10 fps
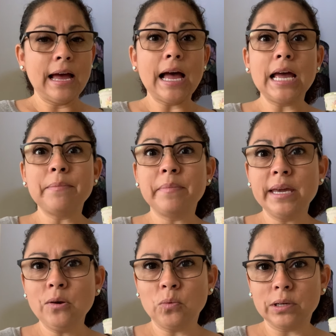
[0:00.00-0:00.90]
I
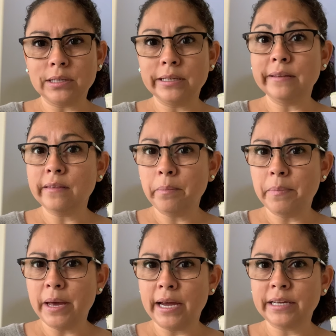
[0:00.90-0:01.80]
made one in the
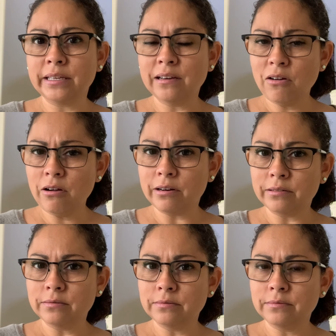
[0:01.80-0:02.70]
backyard.
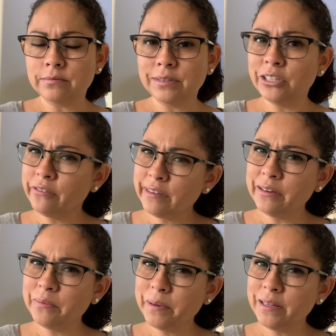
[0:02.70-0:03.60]
Can you think